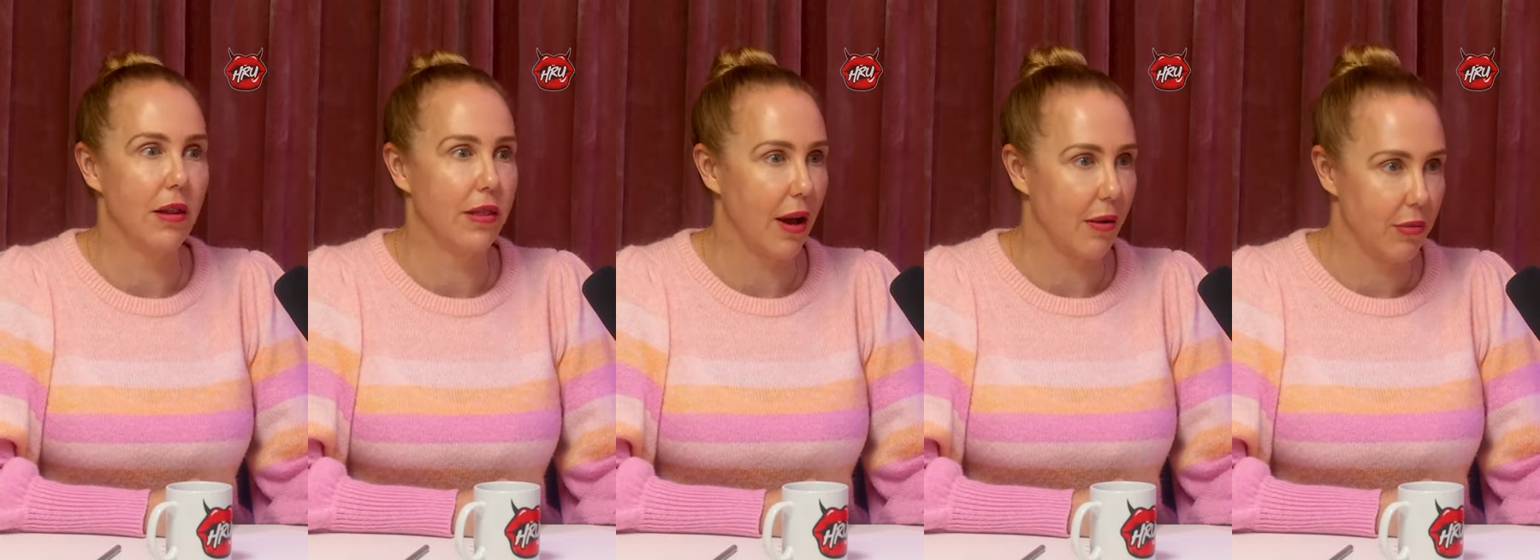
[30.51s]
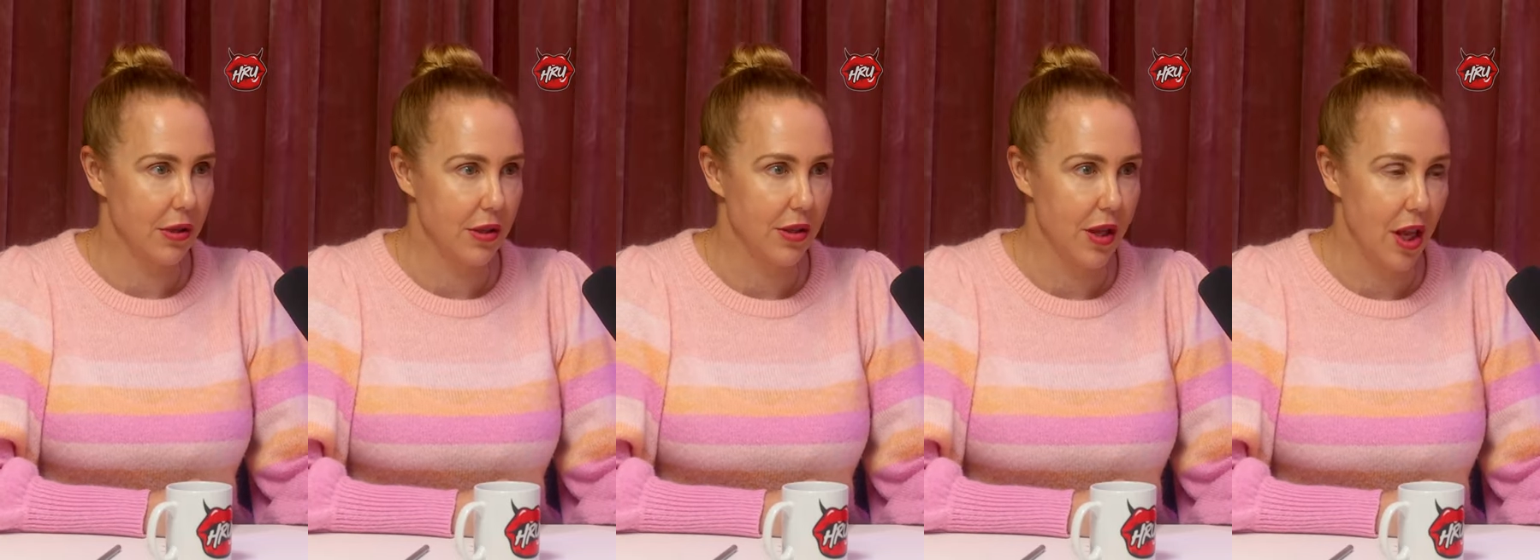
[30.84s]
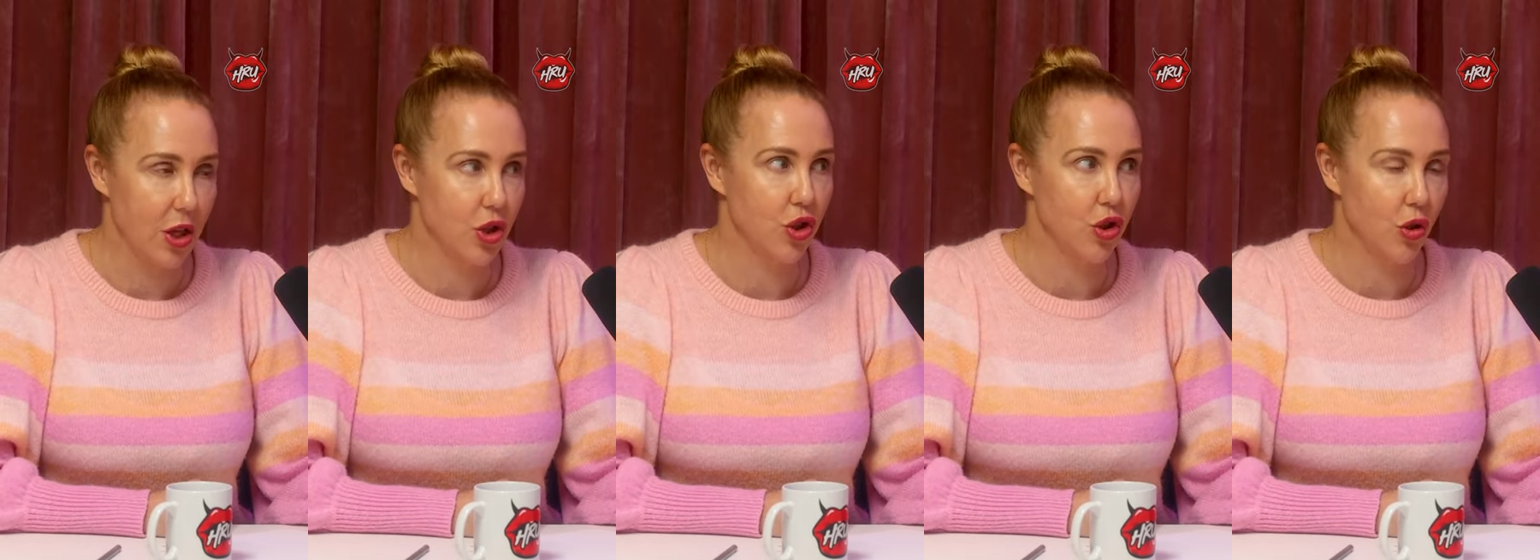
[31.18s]
that was
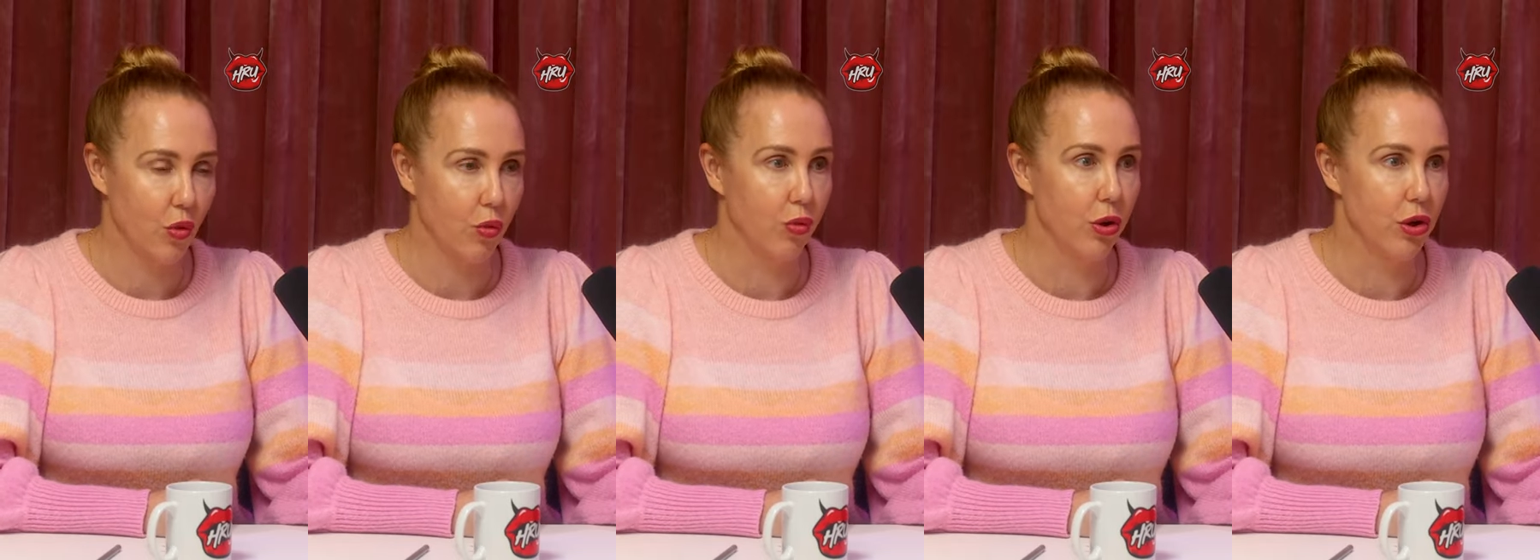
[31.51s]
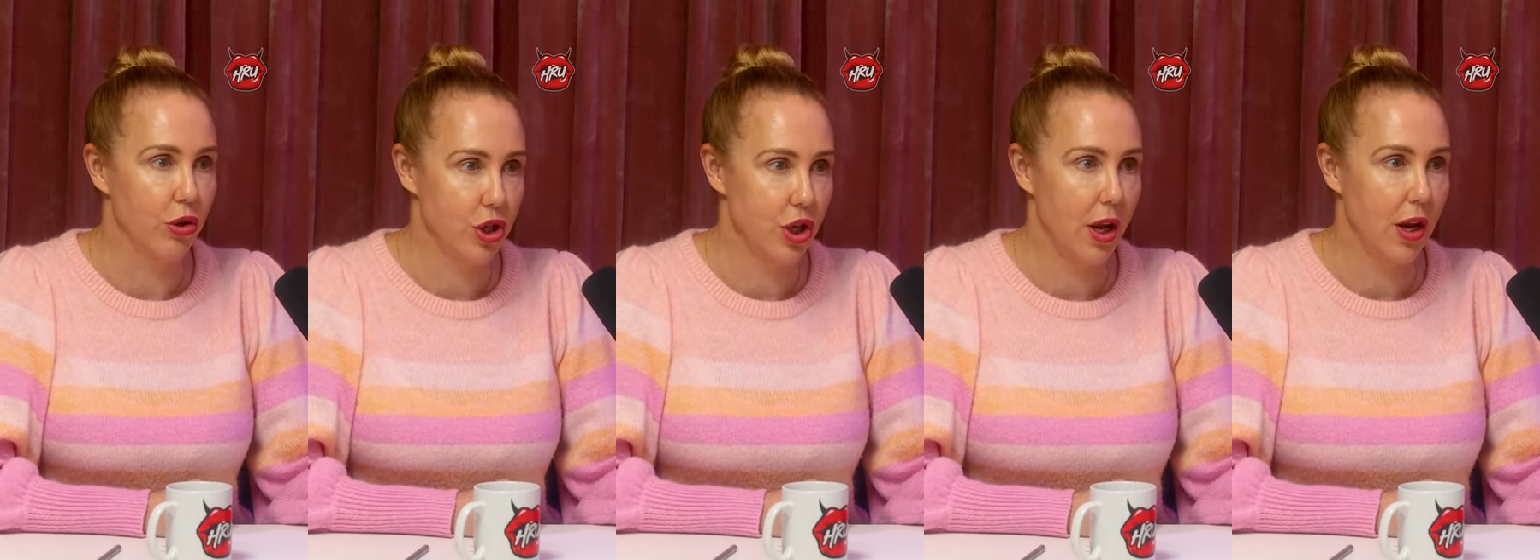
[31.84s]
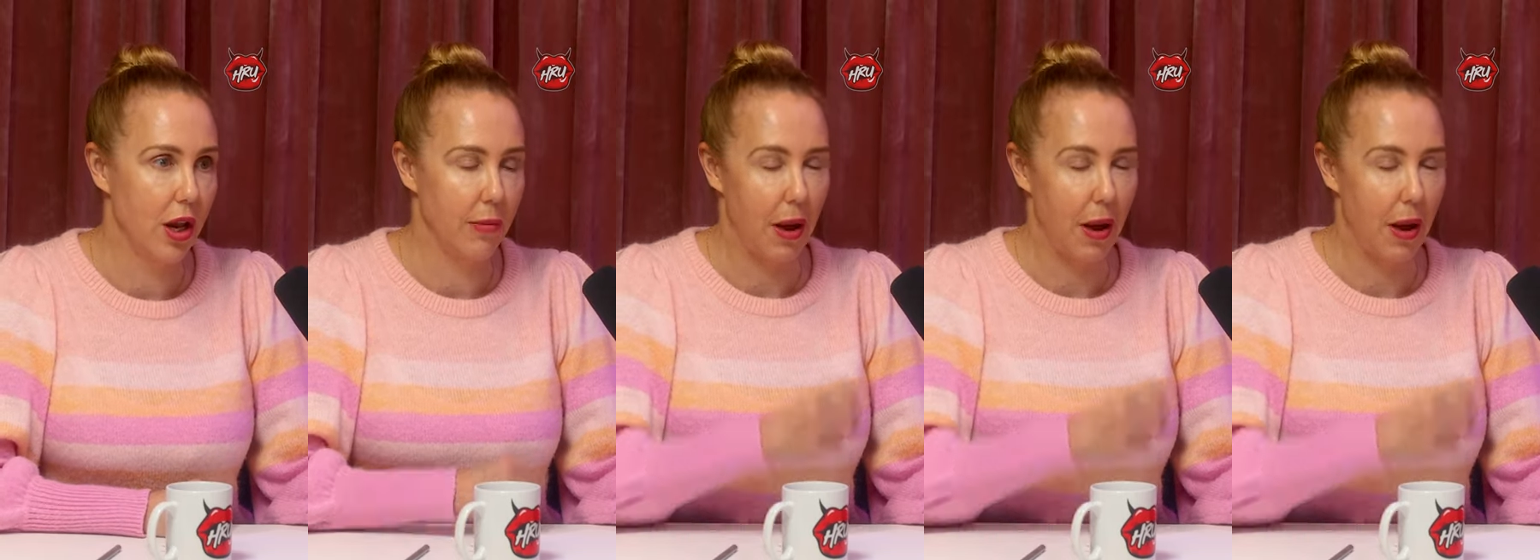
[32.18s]
excruciating.